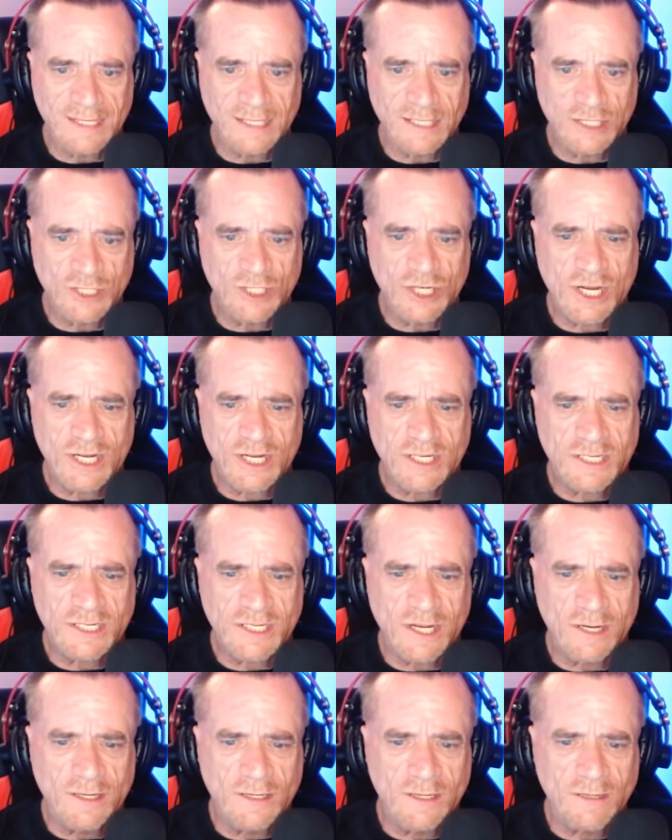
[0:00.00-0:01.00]
and just
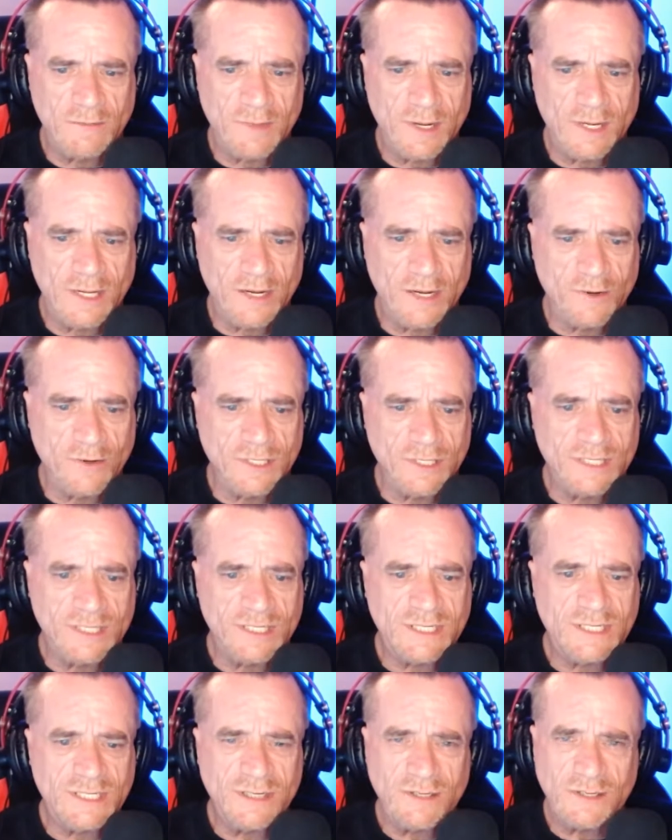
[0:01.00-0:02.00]
under Bagheera's
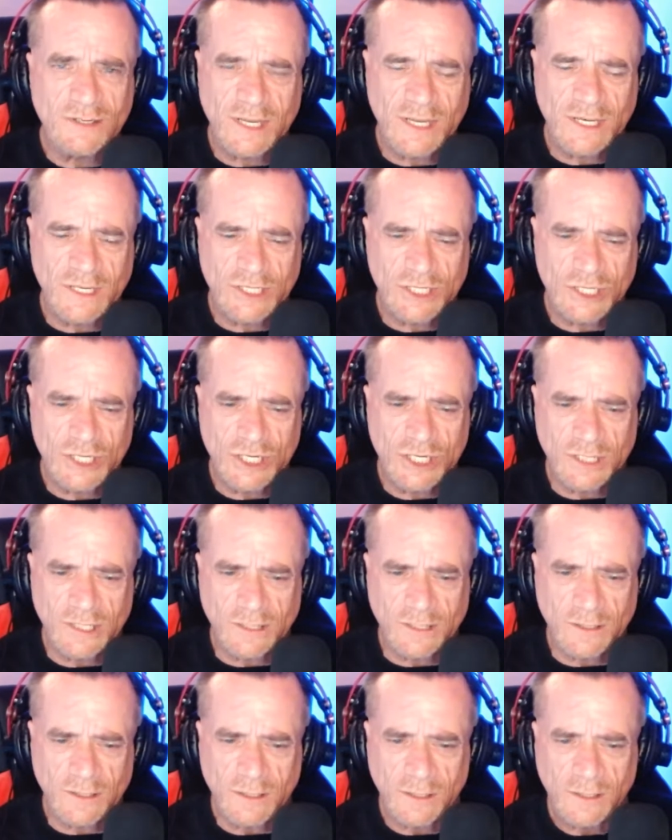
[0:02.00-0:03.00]
silky
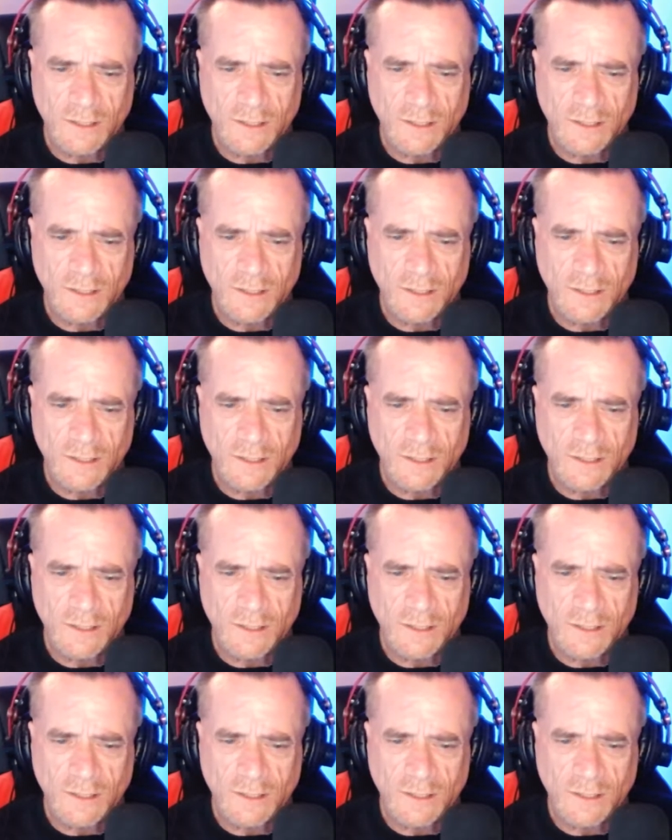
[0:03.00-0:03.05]
chin,